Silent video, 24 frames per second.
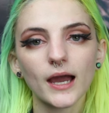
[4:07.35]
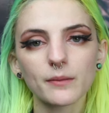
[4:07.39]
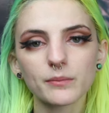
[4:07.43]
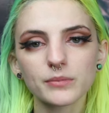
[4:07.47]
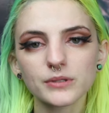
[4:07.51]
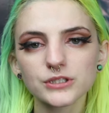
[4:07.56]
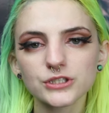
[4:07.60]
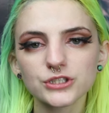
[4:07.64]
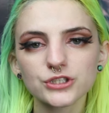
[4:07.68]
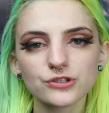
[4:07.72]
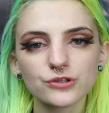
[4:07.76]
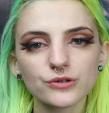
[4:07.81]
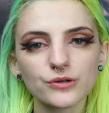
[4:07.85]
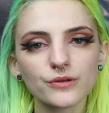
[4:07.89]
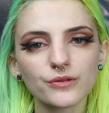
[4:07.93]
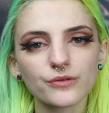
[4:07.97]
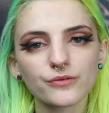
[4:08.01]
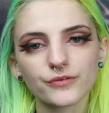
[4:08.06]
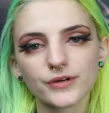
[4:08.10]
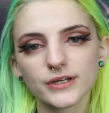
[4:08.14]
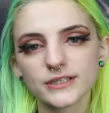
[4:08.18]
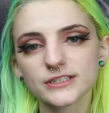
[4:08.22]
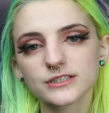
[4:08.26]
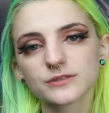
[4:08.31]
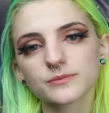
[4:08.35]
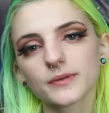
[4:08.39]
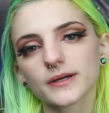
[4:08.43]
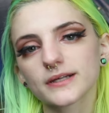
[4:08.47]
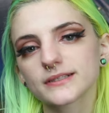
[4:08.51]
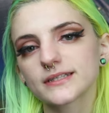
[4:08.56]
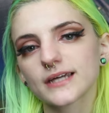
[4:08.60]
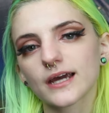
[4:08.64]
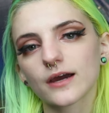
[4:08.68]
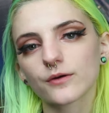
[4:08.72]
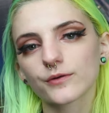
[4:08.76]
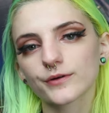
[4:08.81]
I'm going to show you the rest of my
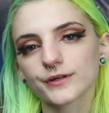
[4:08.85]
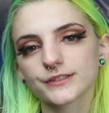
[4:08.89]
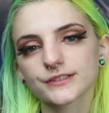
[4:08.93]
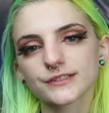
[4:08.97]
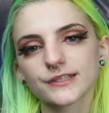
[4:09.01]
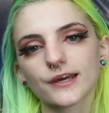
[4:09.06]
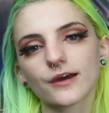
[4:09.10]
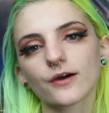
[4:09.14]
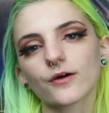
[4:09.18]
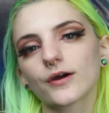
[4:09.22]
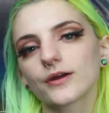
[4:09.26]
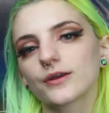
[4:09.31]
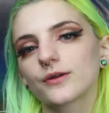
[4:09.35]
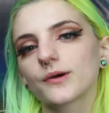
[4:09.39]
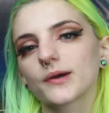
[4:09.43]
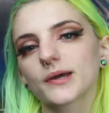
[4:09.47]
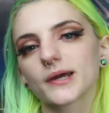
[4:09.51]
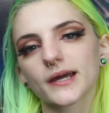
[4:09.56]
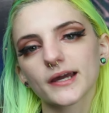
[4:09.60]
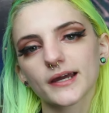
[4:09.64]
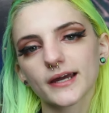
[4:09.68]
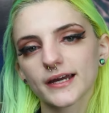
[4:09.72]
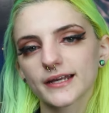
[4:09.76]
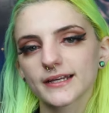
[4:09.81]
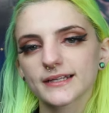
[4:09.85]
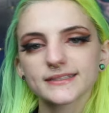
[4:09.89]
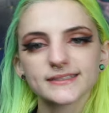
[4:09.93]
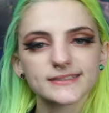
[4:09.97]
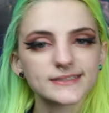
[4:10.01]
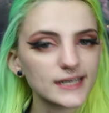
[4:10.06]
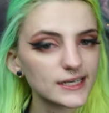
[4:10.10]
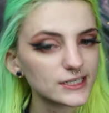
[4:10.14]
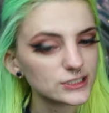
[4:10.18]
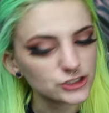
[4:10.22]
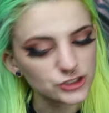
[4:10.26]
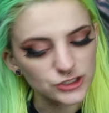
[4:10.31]
towers now. I know I got kind of
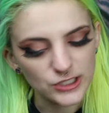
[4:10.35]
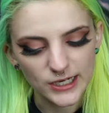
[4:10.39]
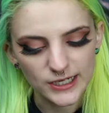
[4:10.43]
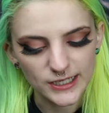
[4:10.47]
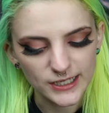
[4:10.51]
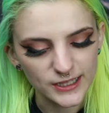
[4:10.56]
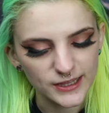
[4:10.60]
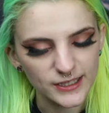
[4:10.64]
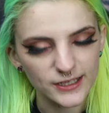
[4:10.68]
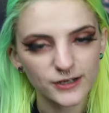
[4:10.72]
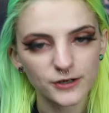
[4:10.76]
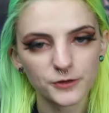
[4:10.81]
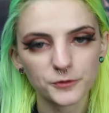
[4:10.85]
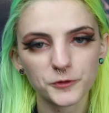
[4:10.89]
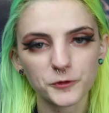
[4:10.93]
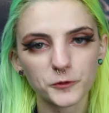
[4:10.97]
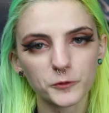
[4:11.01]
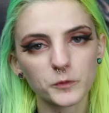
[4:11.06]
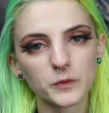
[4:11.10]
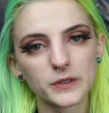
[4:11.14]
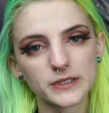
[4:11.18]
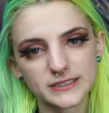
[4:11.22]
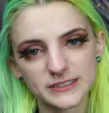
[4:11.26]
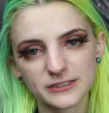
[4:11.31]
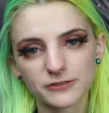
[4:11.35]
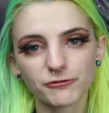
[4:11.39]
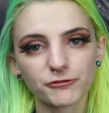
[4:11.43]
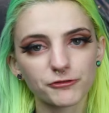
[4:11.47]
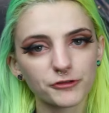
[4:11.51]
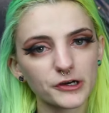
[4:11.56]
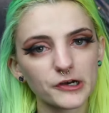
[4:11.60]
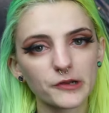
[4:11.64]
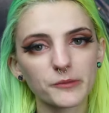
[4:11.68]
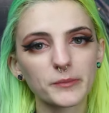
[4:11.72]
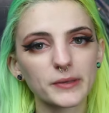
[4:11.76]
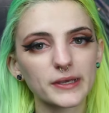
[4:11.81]
sidetracked there with the ones in
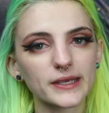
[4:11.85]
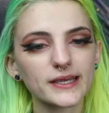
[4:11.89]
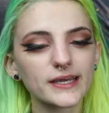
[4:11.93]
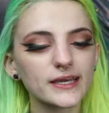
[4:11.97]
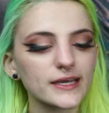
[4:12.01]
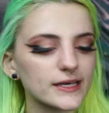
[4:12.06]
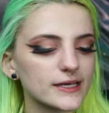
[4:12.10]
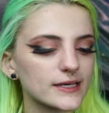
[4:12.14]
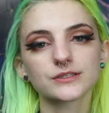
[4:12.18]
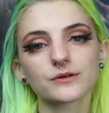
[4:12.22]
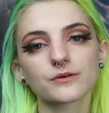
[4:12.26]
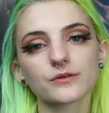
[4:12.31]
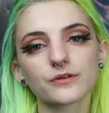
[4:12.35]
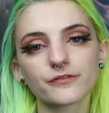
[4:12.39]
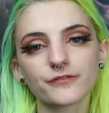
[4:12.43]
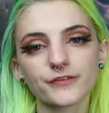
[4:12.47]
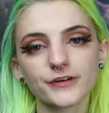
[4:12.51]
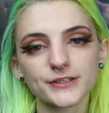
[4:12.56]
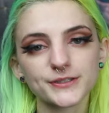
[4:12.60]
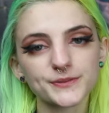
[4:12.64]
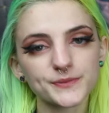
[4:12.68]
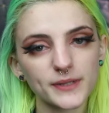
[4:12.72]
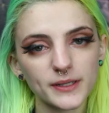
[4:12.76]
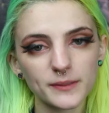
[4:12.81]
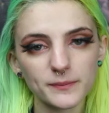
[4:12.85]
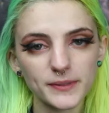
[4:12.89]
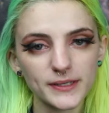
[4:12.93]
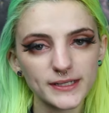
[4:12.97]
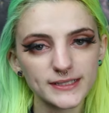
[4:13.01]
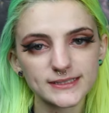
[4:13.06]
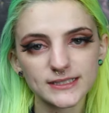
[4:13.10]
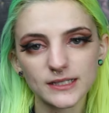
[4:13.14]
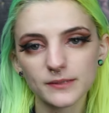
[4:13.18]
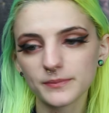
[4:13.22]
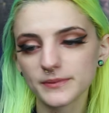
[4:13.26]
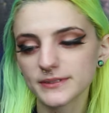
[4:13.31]
front of me. So the first one I
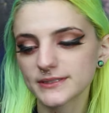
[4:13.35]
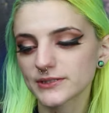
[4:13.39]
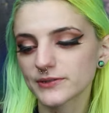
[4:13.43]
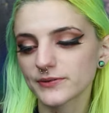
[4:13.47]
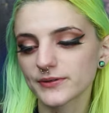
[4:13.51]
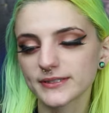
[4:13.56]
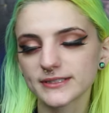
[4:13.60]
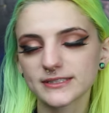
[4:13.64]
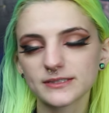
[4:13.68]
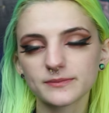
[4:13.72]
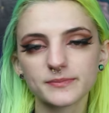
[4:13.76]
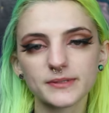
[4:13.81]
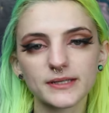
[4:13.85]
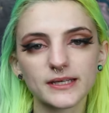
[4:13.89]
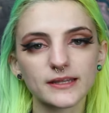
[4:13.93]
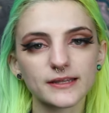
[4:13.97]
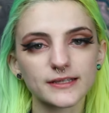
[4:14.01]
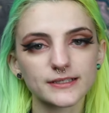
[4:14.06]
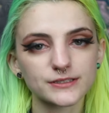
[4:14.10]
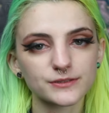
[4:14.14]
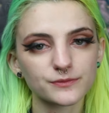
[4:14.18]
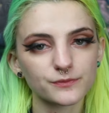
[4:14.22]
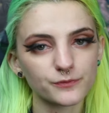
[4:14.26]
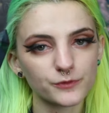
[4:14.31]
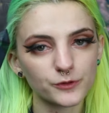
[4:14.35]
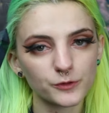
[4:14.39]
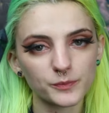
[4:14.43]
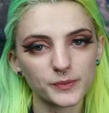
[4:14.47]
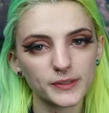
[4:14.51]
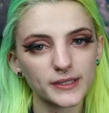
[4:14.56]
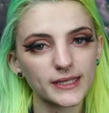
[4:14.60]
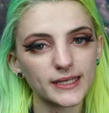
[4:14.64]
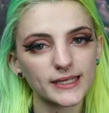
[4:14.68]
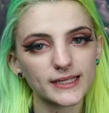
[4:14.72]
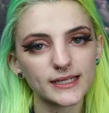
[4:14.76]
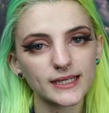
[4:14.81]
picked up is going to be this
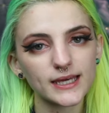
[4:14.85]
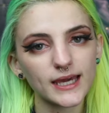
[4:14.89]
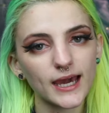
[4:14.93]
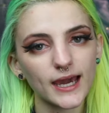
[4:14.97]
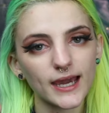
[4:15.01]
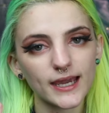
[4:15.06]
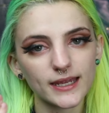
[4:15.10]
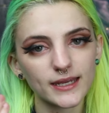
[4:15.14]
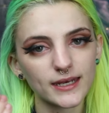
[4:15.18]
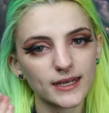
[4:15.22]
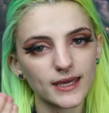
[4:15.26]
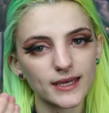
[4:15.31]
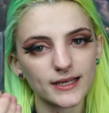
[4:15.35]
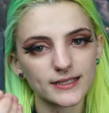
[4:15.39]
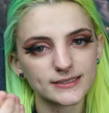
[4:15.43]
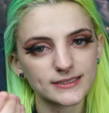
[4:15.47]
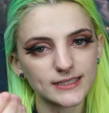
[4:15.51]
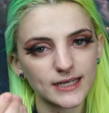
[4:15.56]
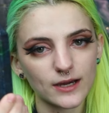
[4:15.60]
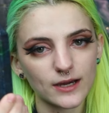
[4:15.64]
ruby and kyanite